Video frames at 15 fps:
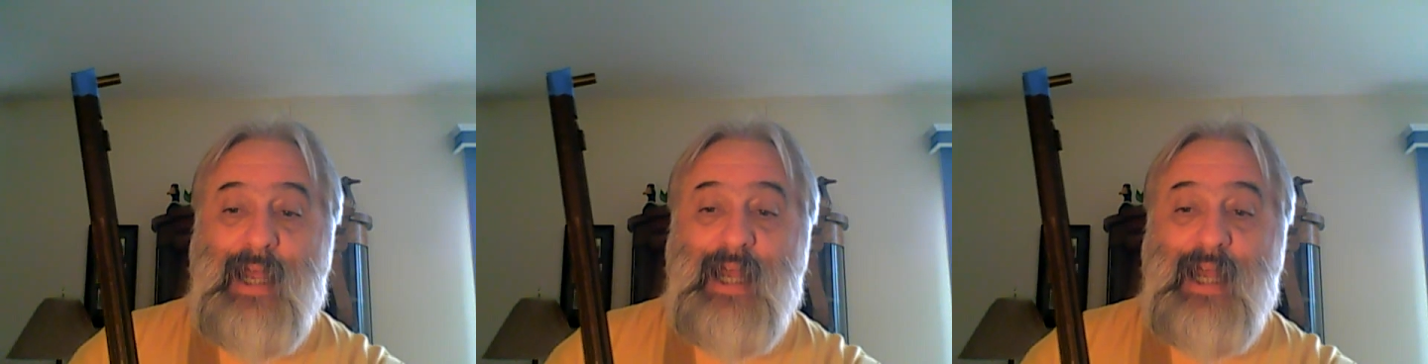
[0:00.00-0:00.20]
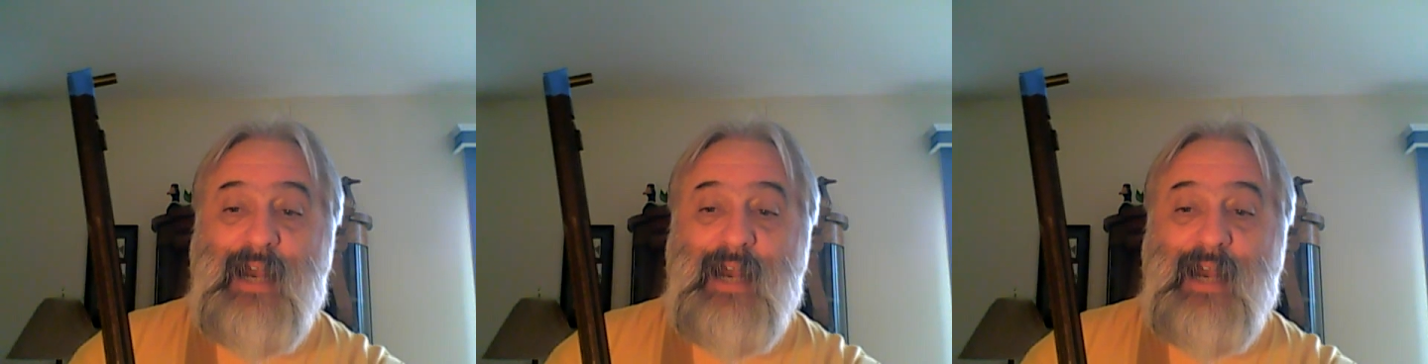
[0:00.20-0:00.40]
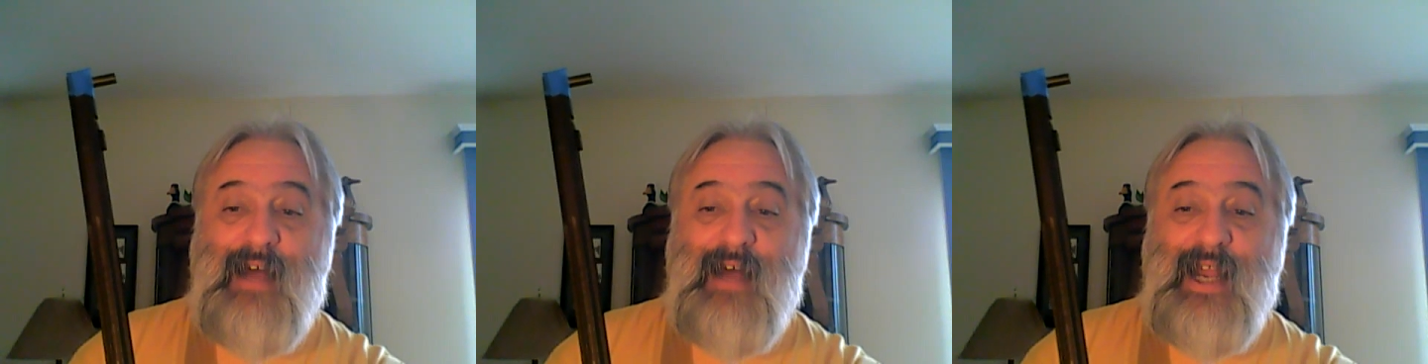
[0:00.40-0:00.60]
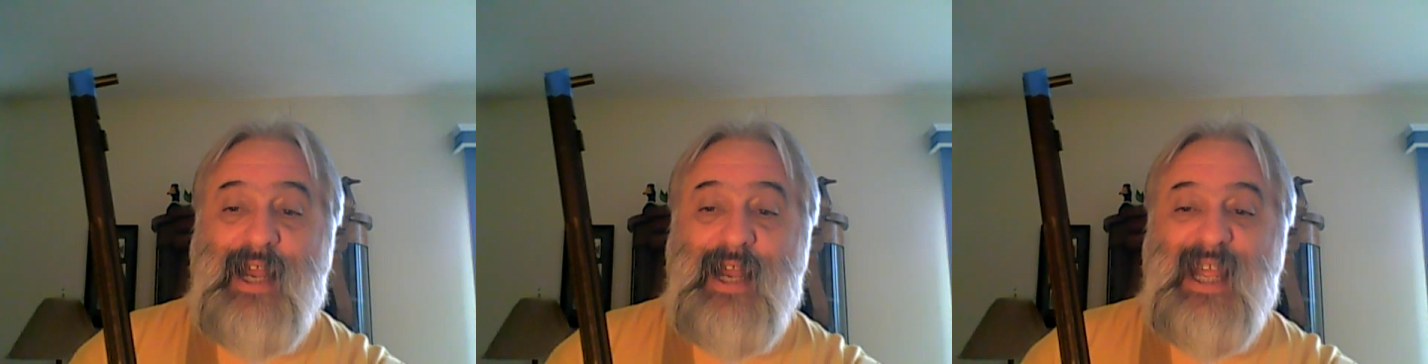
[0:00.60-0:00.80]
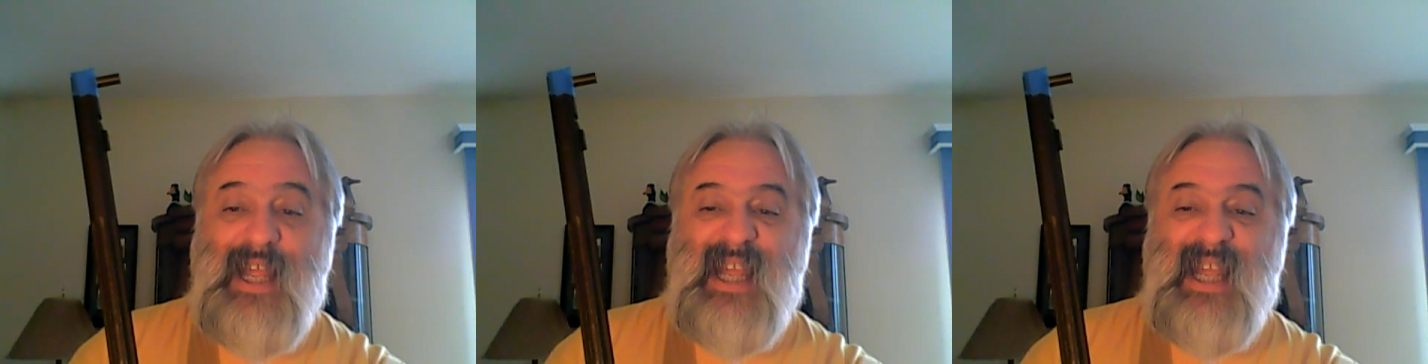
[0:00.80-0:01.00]
Eat a lot,
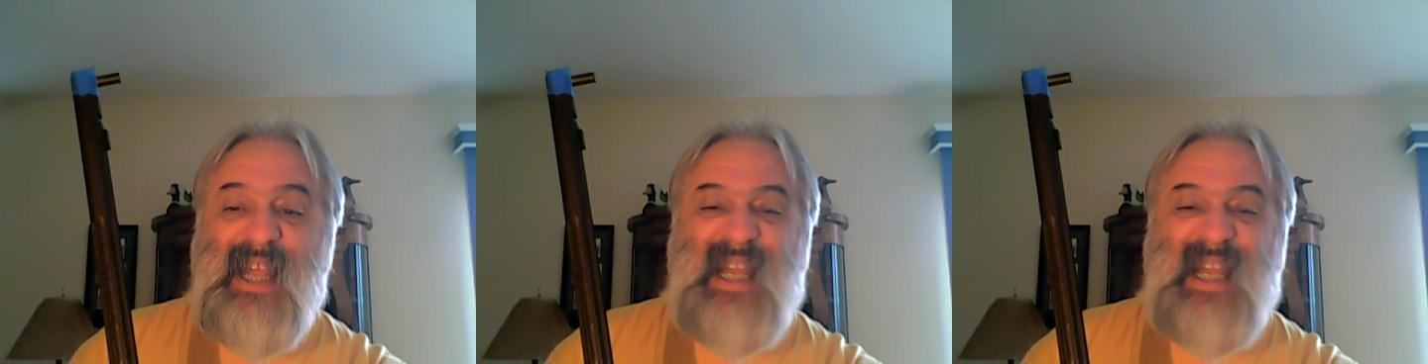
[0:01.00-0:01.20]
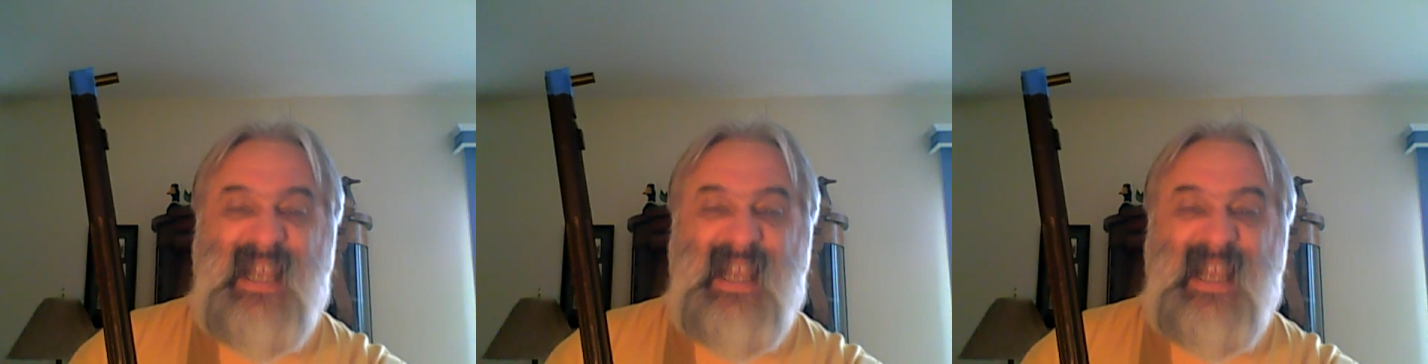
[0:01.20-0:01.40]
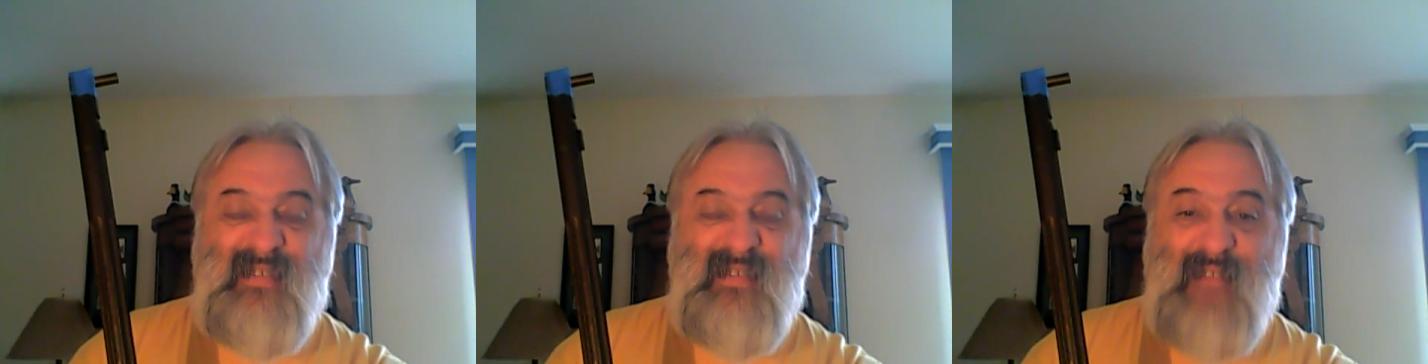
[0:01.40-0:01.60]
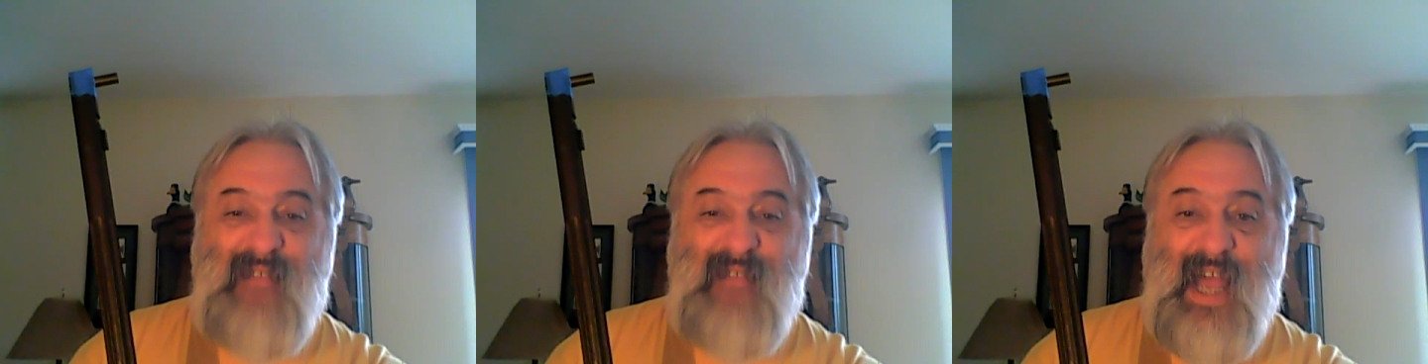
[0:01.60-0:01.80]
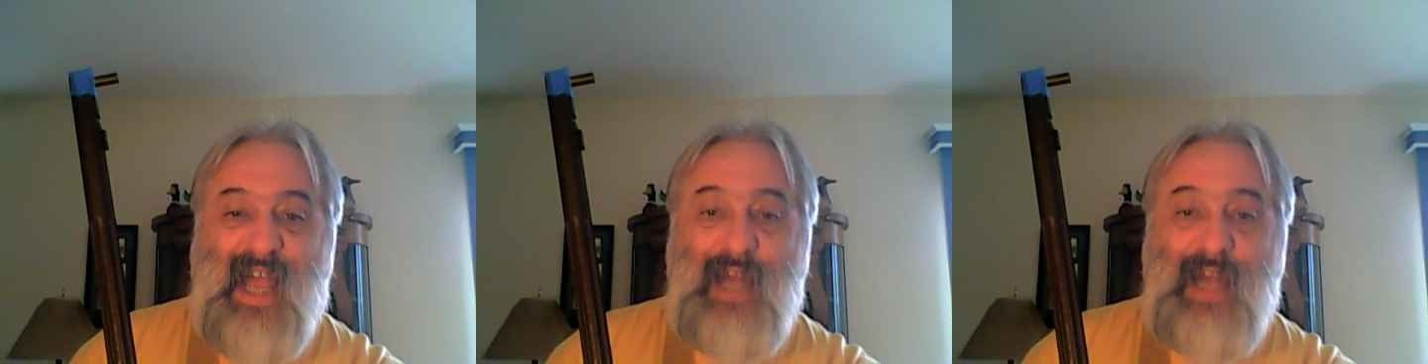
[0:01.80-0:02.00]
get
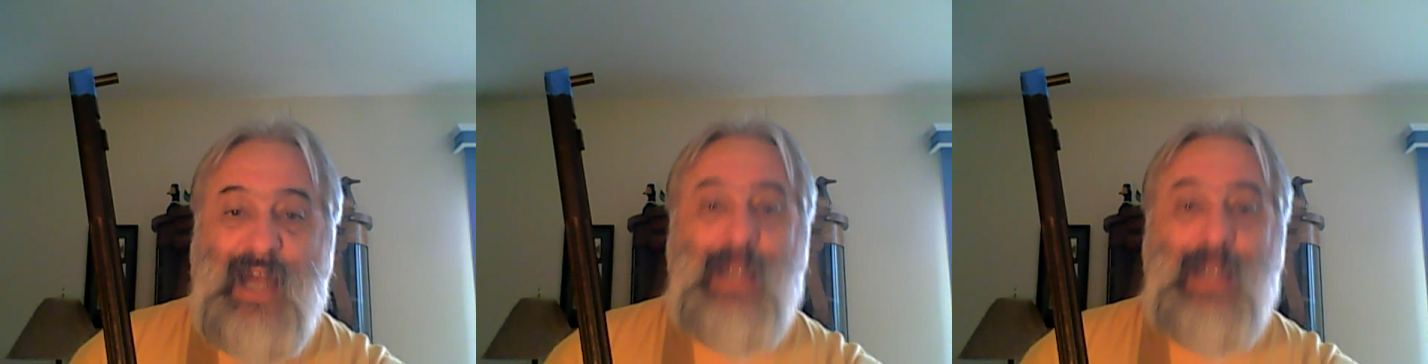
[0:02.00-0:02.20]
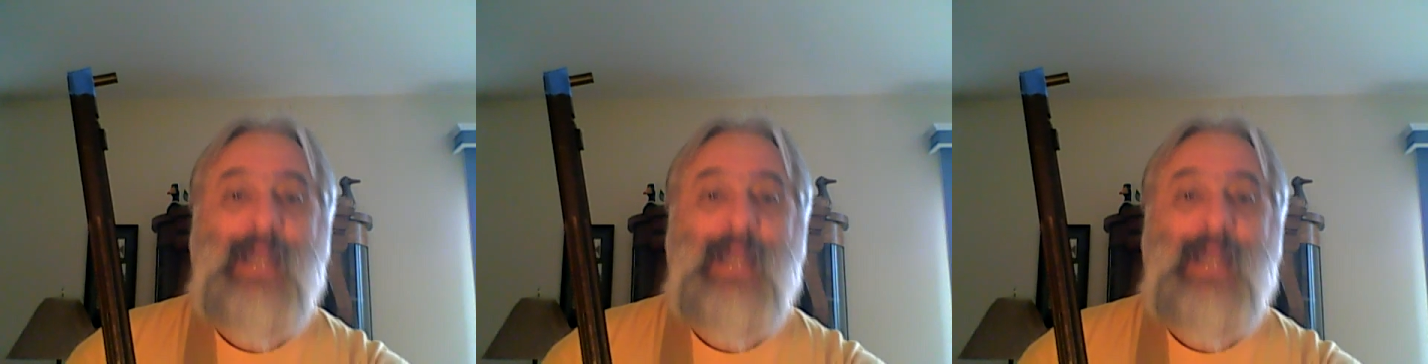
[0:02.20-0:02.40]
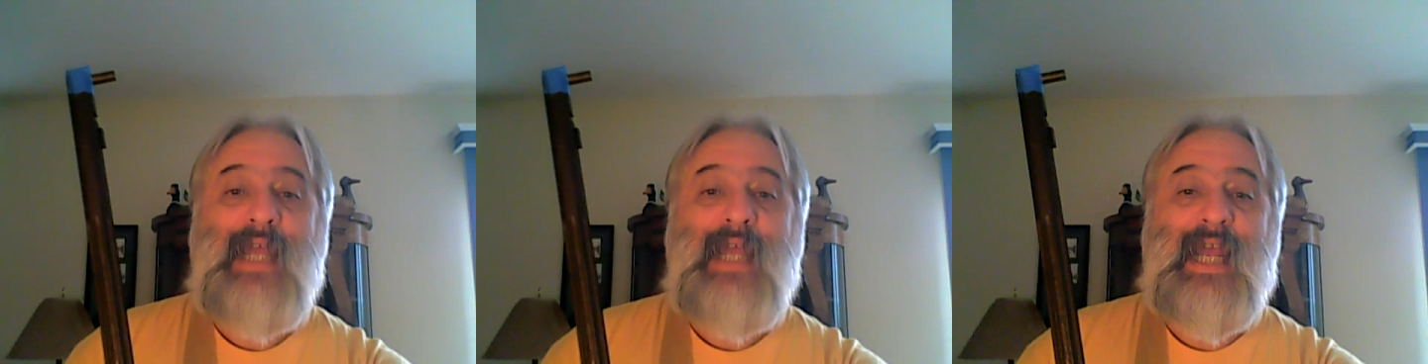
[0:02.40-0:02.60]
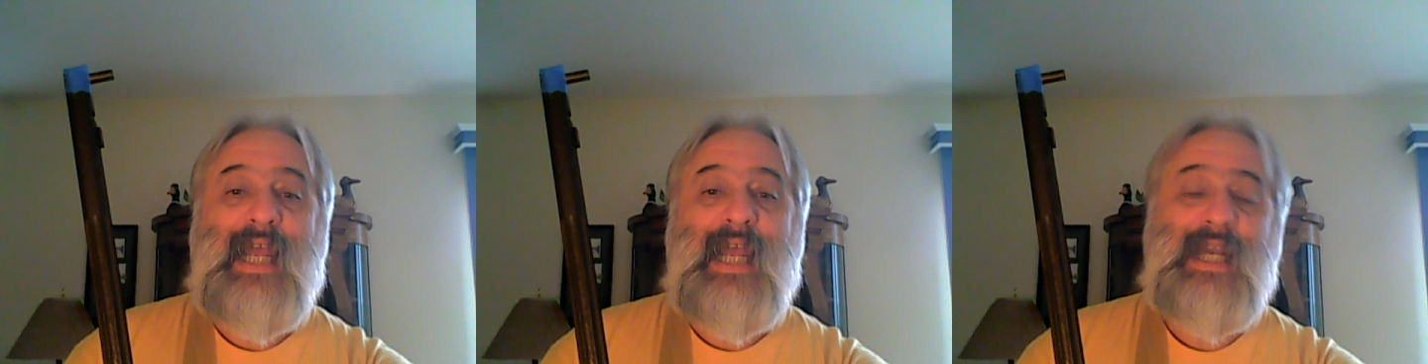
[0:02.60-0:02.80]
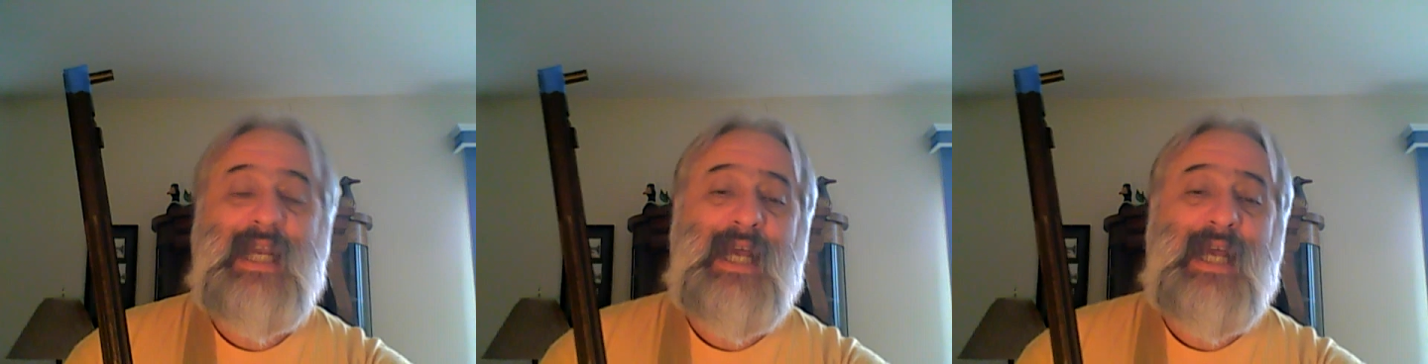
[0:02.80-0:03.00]
fat,
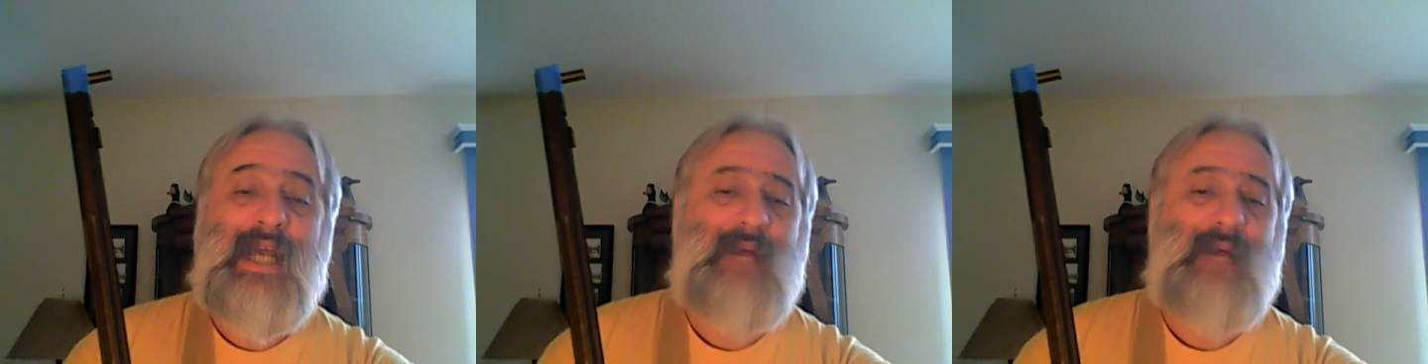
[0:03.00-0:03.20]
and,